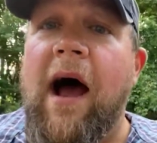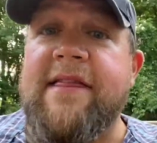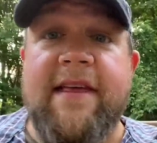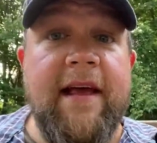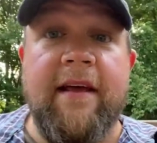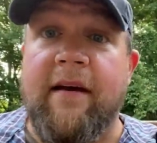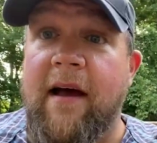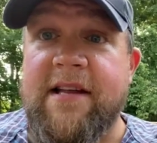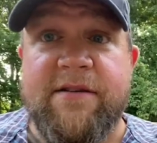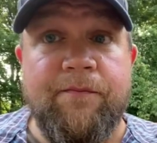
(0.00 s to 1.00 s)
I think
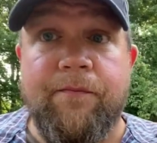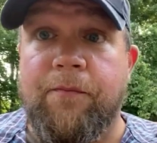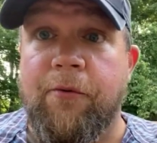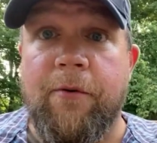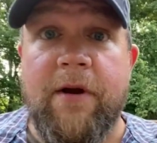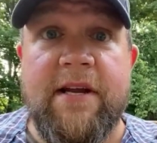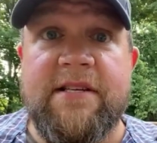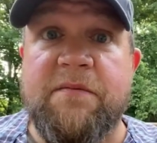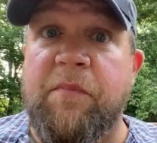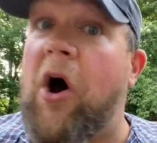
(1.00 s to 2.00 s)
it's pretty
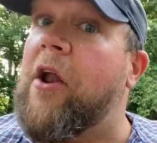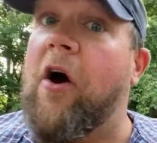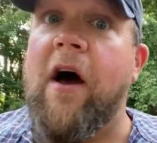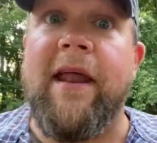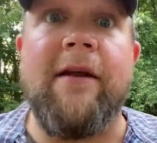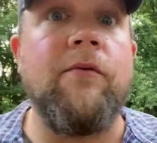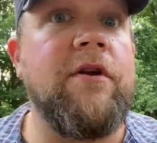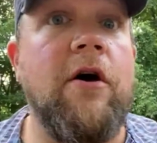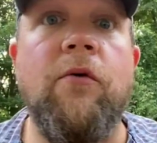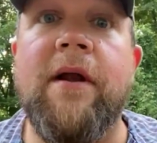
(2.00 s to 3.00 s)
spot on. I don't
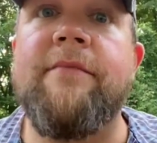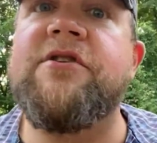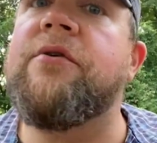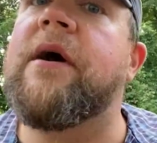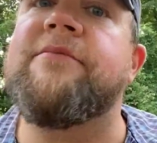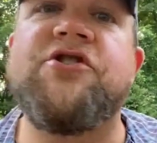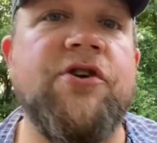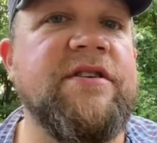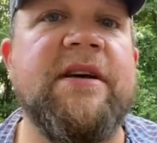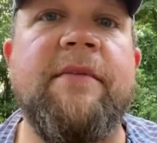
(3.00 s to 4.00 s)
know what I'm doing. I'm
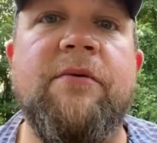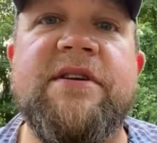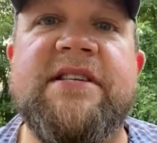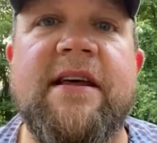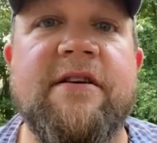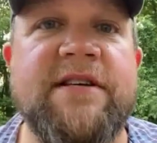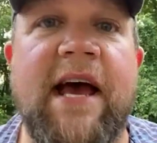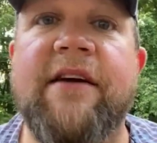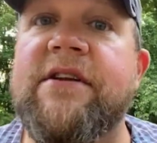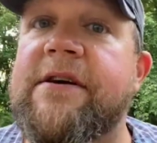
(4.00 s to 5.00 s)
sure somebody would say there's a
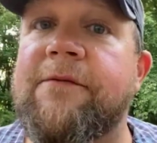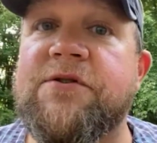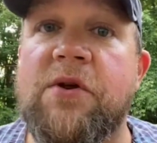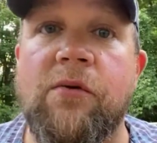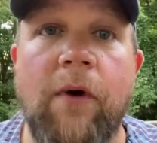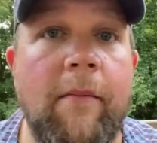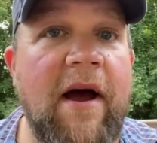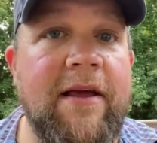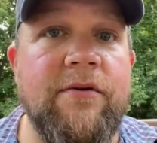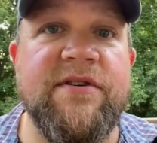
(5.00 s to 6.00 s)
heck of a difference between the rum I
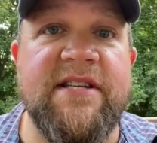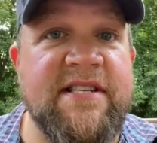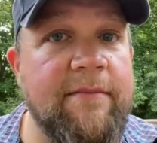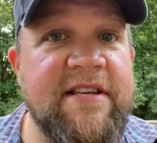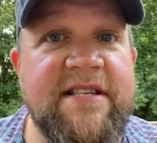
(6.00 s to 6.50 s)
used and some of the